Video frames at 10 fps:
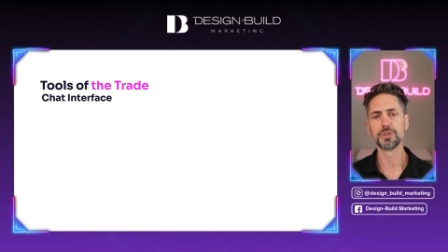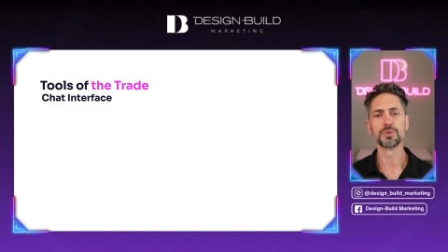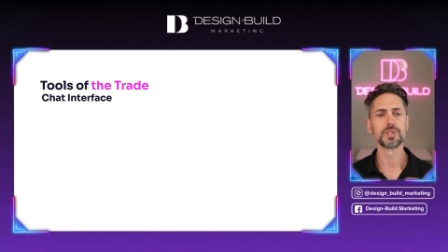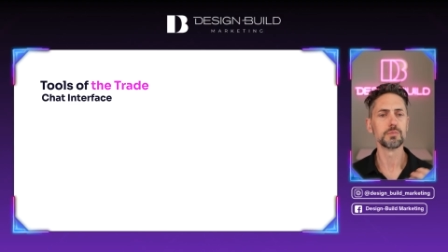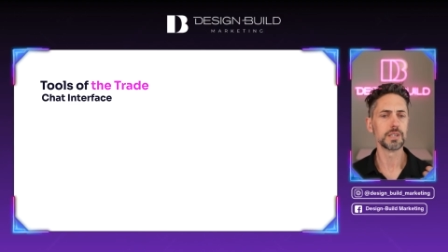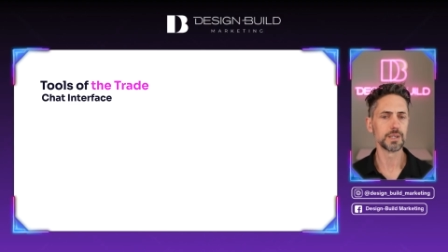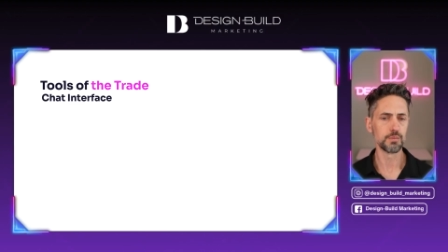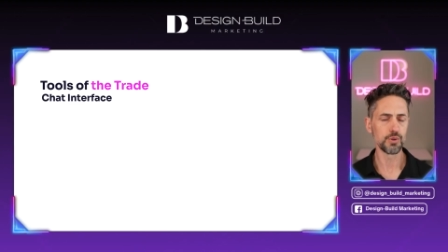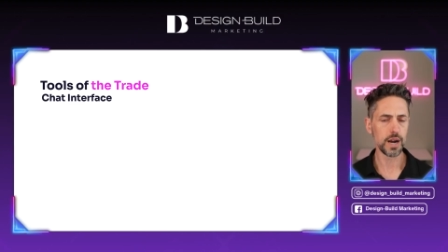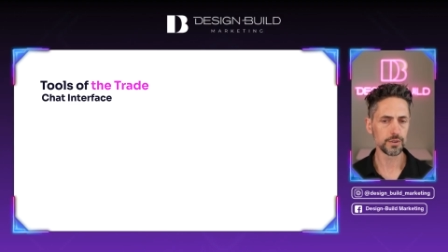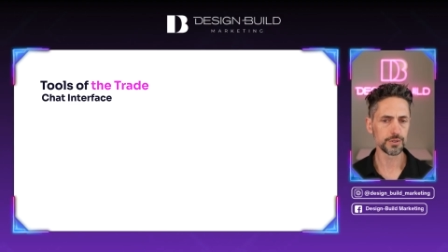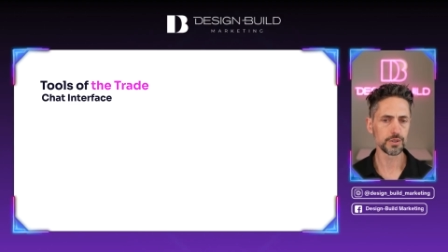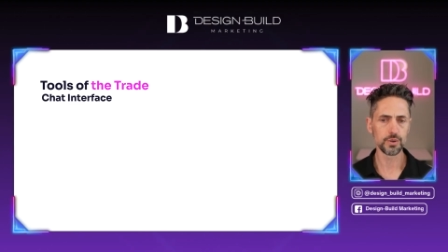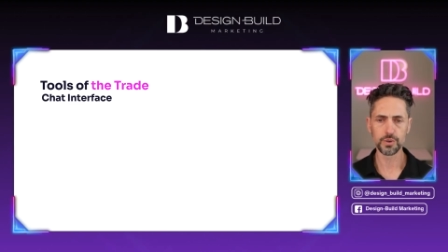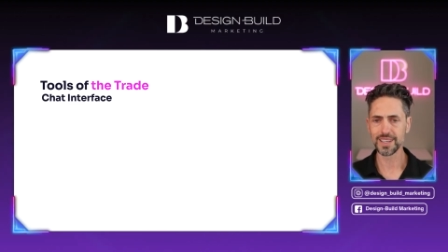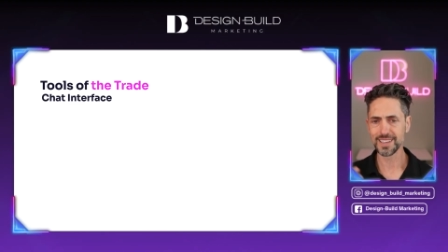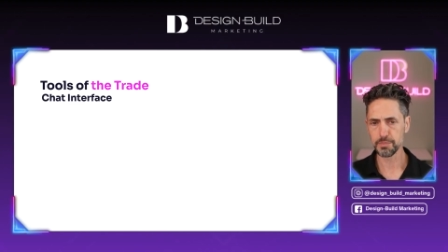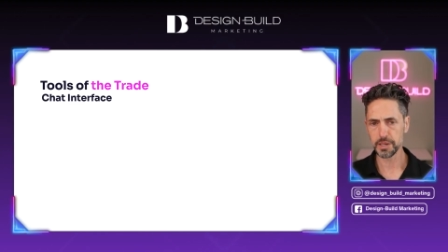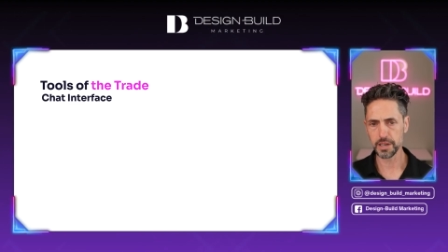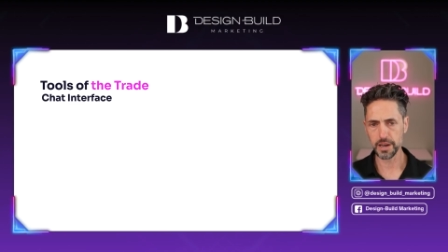Those can be in a browser or they can
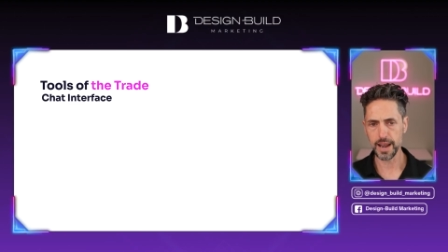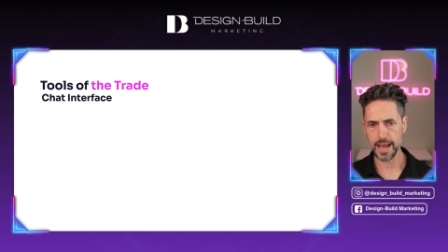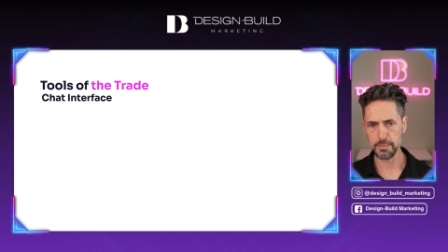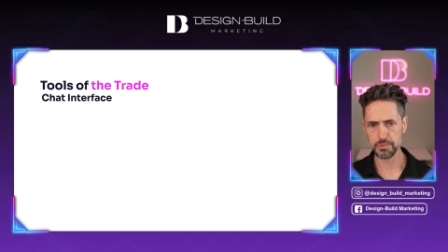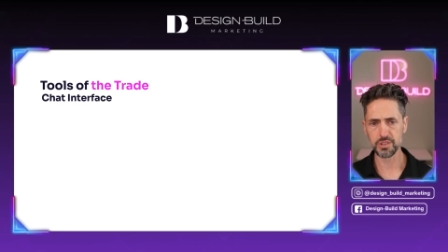be in an app.